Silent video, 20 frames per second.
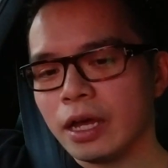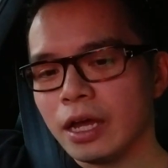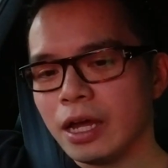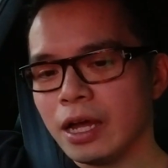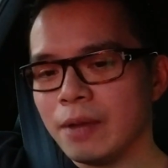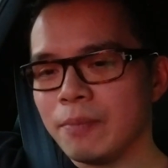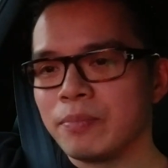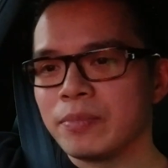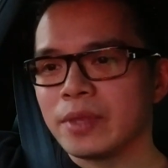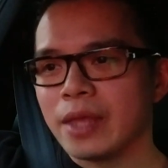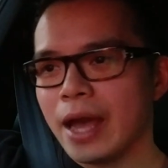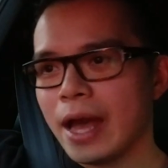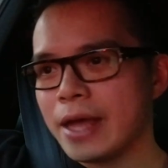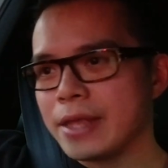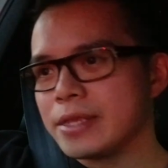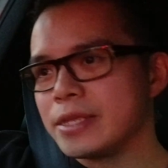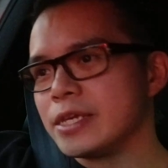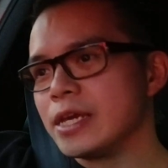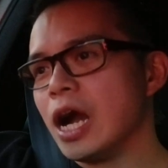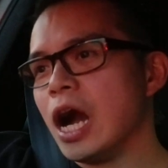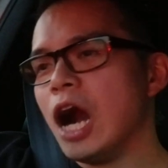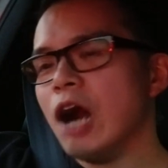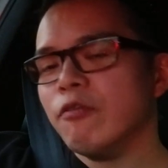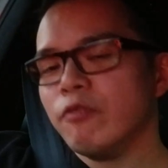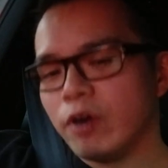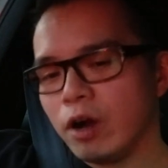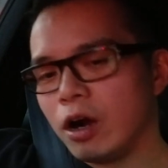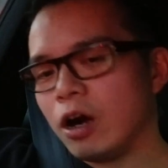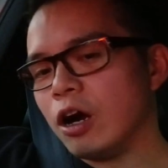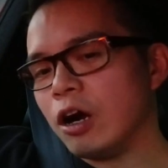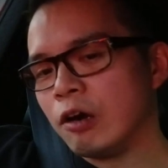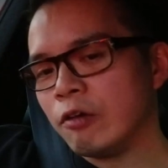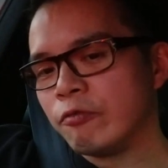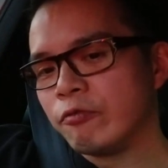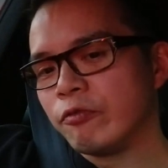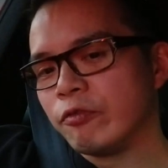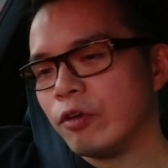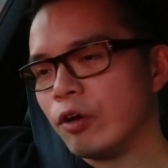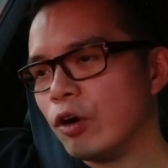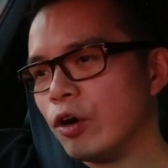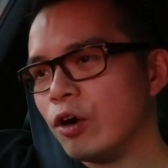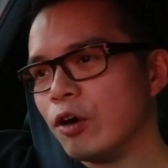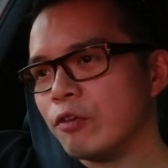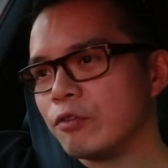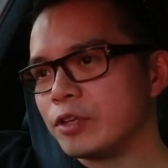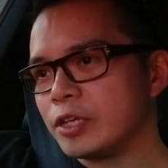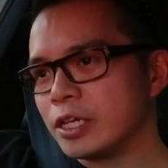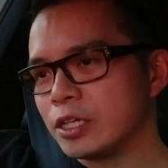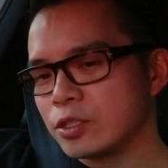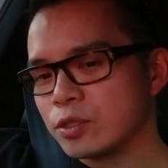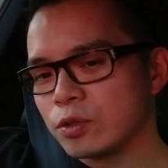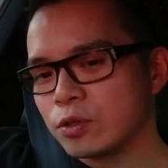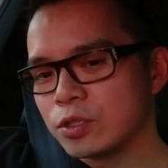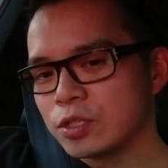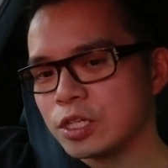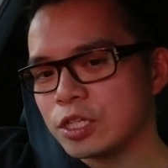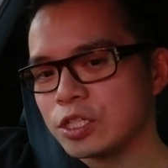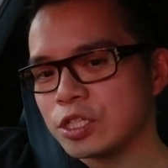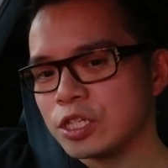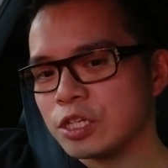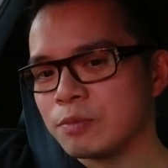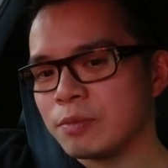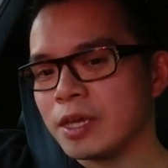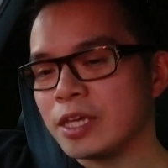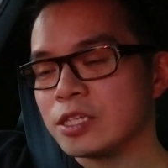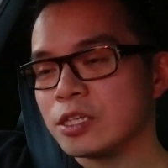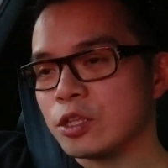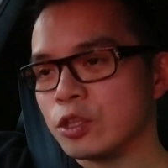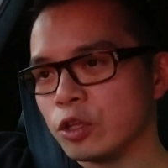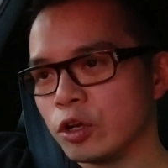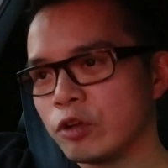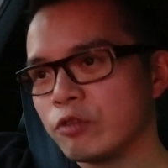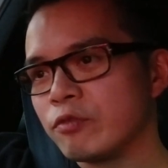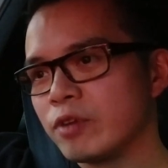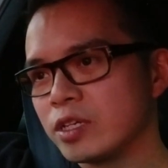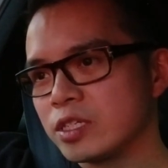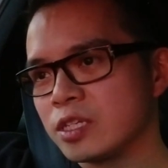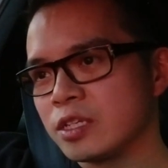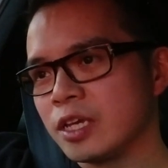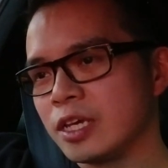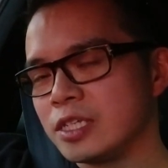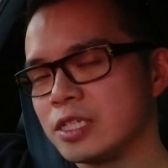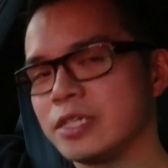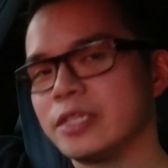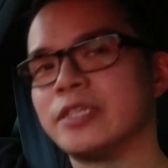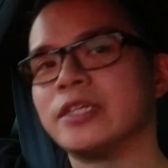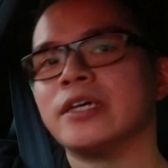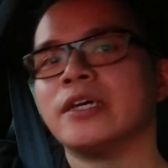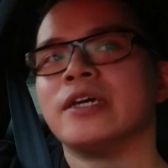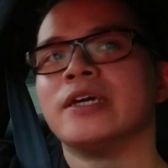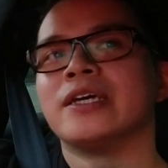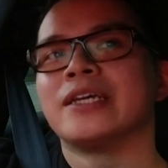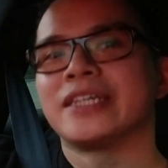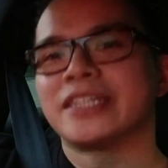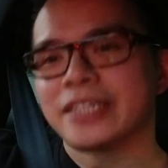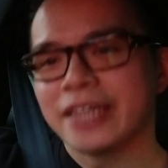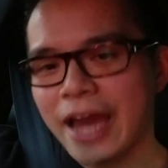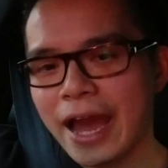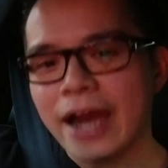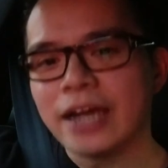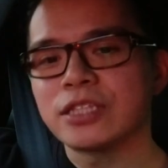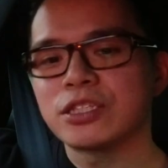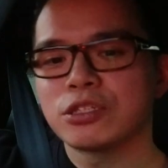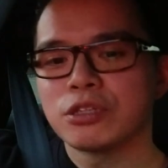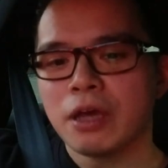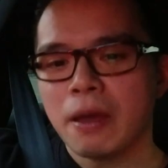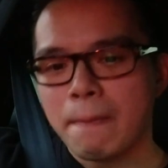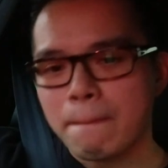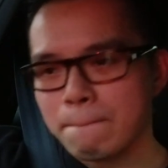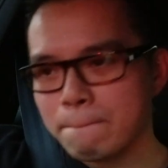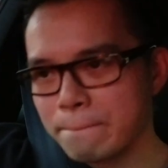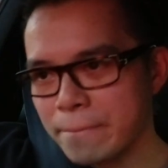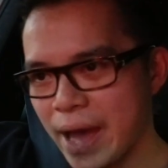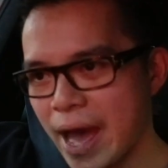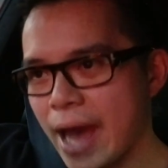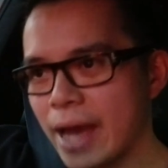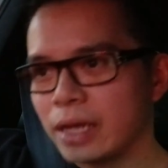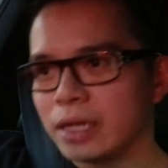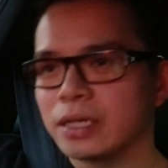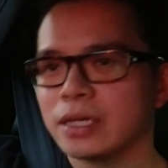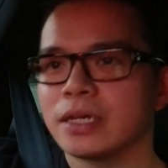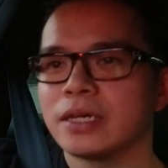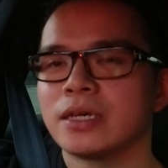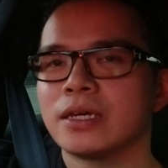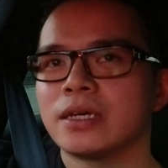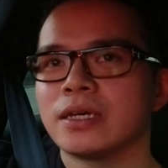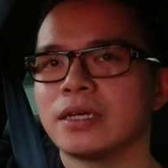At the other half of the exhaust system is a non-resonated catback